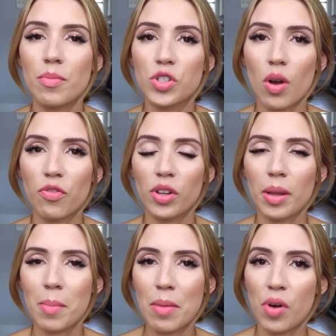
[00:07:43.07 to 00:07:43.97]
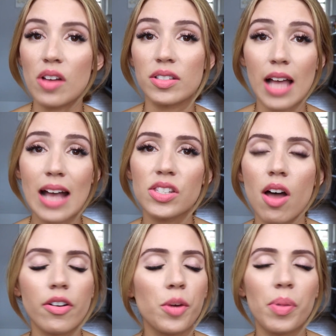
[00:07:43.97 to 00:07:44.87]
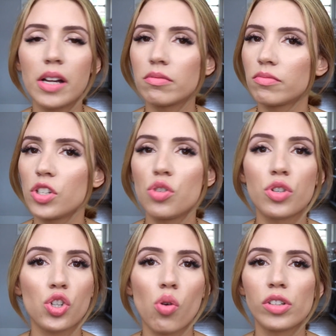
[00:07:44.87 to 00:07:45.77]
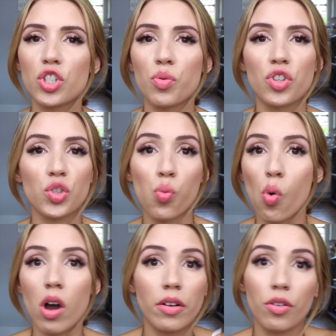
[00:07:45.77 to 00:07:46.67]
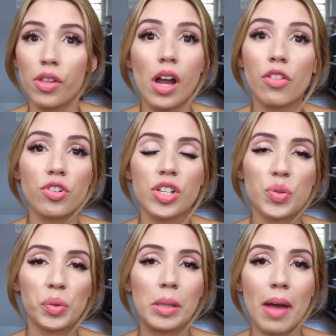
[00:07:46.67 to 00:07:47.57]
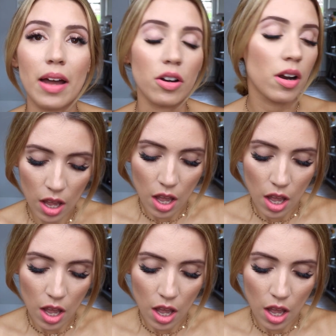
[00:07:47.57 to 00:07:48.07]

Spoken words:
So I feel like my brows last longer, but you can totally do it with just one or the other. It doesn't really matter.